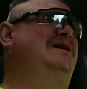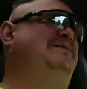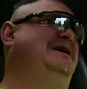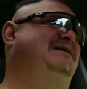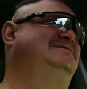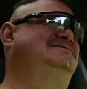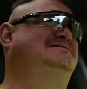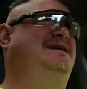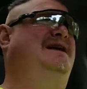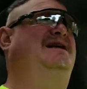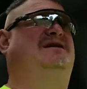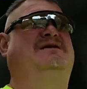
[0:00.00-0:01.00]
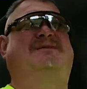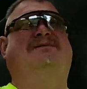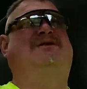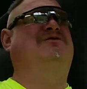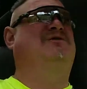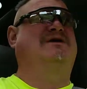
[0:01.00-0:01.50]
I made, I don't know,
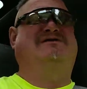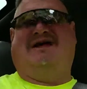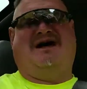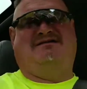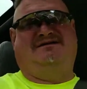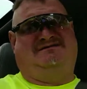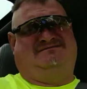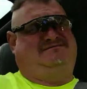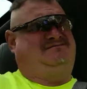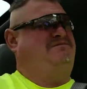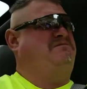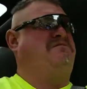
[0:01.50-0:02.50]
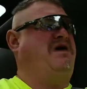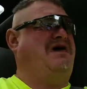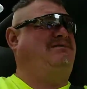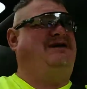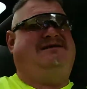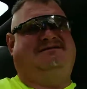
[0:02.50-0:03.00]
maybe 40 flowers.
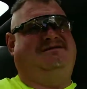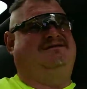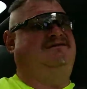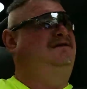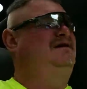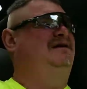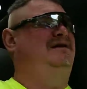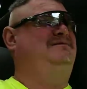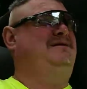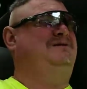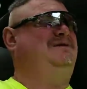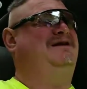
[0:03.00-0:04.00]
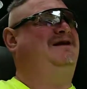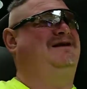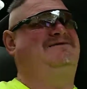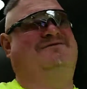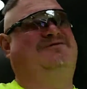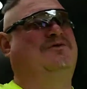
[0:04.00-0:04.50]
Maybe not
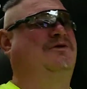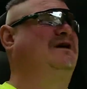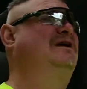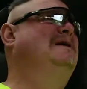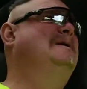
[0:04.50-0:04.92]
even 40.